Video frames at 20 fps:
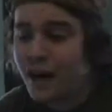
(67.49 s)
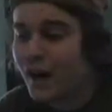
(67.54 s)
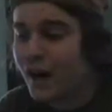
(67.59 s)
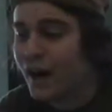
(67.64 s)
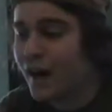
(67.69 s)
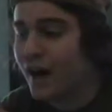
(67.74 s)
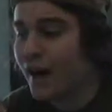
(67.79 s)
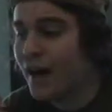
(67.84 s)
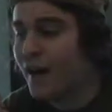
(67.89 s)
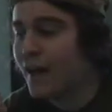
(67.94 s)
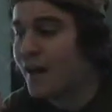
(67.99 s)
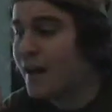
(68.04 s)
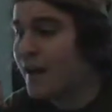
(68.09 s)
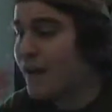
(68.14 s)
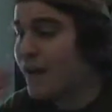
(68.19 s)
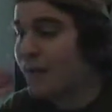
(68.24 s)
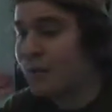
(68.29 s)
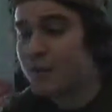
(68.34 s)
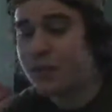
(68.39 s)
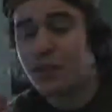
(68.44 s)

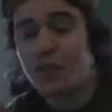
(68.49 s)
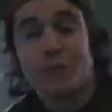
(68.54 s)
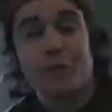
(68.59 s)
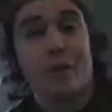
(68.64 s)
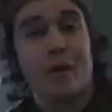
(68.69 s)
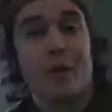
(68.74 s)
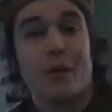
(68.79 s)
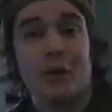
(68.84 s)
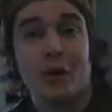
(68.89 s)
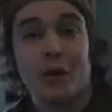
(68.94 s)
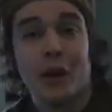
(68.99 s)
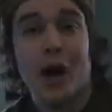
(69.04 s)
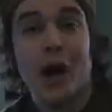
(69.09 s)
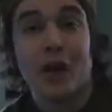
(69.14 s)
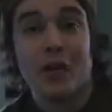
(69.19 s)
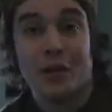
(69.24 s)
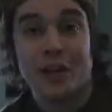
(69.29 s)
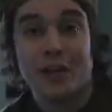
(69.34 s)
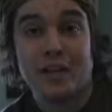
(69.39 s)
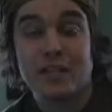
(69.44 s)
Felt a
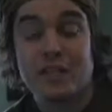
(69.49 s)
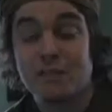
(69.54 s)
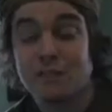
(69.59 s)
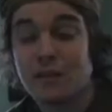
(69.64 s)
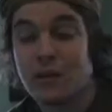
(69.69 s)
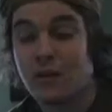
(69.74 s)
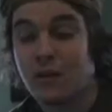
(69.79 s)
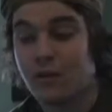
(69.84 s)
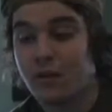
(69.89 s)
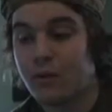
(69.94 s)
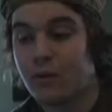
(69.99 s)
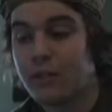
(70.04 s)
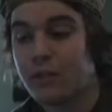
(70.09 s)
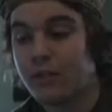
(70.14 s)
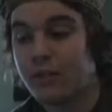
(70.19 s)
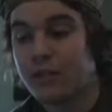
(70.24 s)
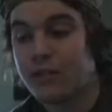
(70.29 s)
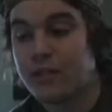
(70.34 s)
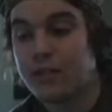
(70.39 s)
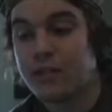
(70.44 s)
lot like Smeagol
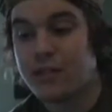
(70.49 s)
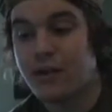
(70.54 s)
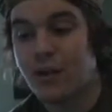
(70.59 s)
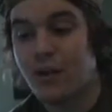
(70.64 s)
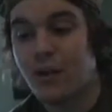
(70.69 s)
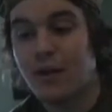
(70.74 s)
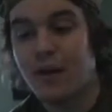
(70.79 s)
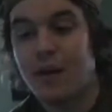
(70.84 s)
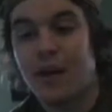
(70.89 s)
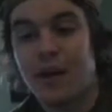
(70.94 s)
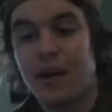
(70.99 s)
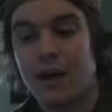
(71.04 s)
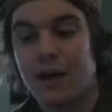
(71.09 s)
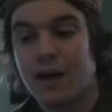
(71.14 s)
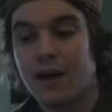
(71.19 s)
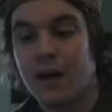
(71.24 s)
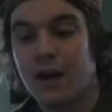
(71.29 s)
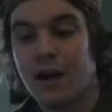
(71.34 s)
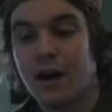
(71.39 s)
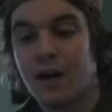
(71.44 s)
killing Deagol
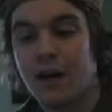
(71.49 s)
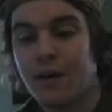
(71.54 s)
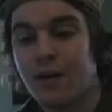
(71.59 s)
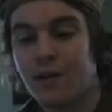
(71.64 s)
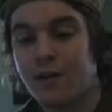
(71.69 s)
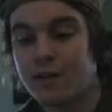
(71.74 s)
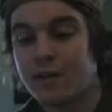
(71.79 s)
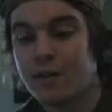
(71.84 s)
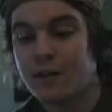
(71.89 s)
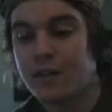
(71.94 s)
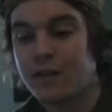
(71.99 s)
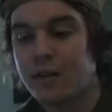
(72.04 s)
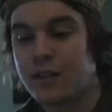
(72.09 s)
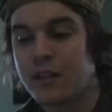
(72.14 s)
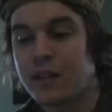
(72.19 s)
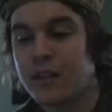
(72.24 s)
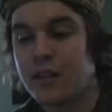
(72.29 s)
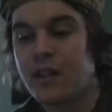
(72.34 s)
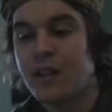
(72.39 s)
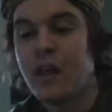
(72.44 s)
in Return of the
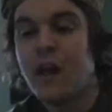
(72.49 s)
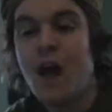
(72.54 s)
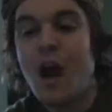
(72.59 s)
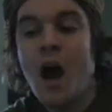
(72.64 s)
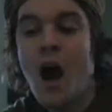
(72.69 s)
King.